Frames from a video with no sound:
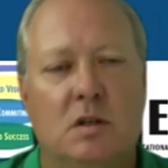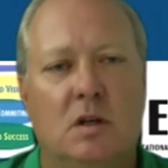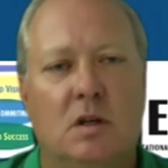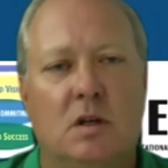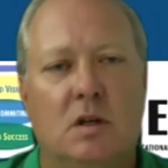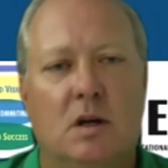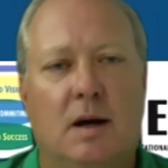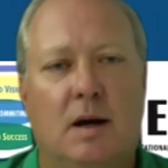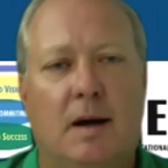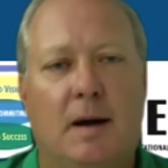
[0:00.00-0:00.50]

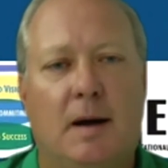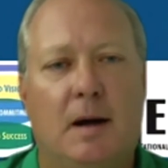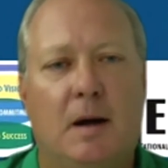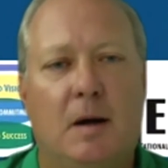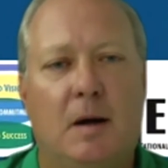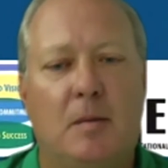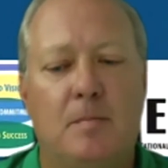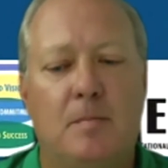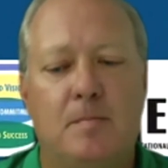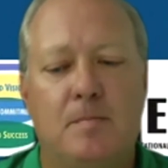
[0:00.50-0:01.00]

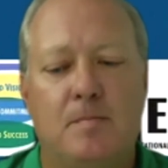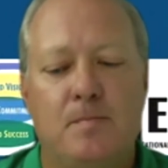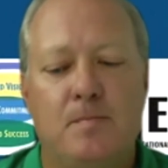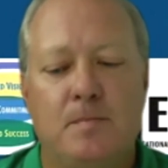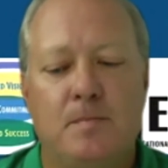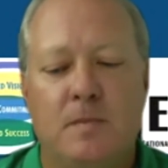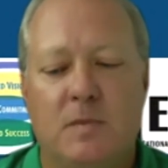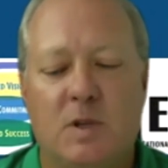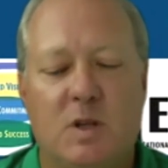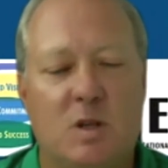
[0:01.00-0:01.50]

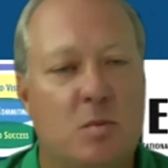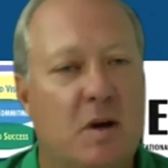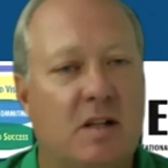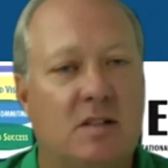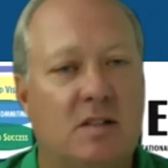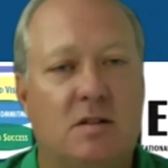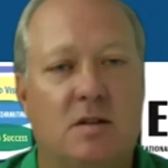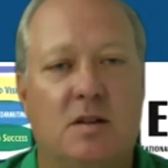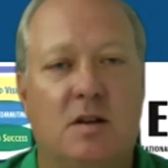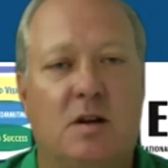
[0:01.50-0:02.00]
to the
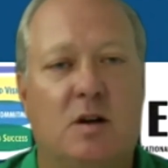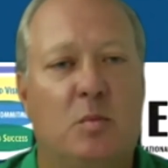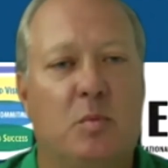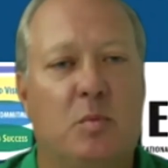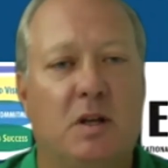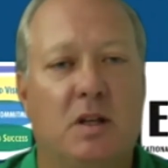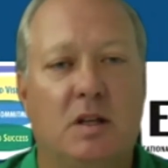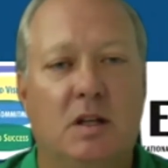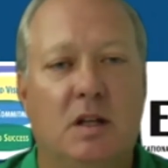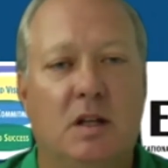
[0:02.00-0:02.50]
best of their
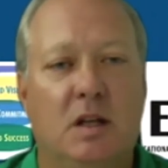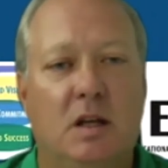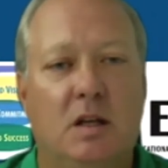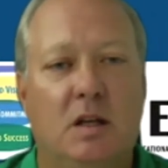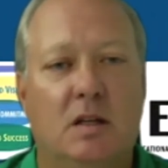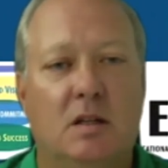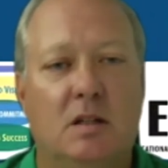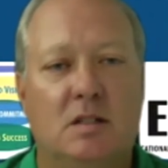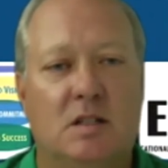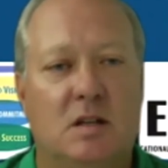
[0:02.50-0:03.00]
ability,
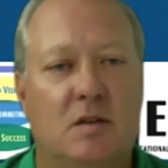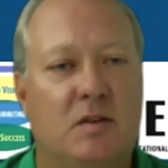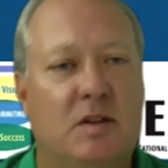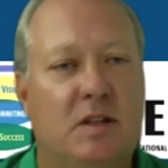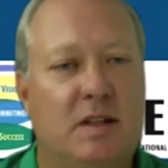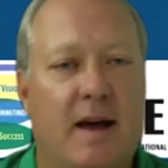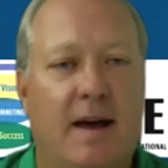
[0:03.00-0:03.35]
divvied that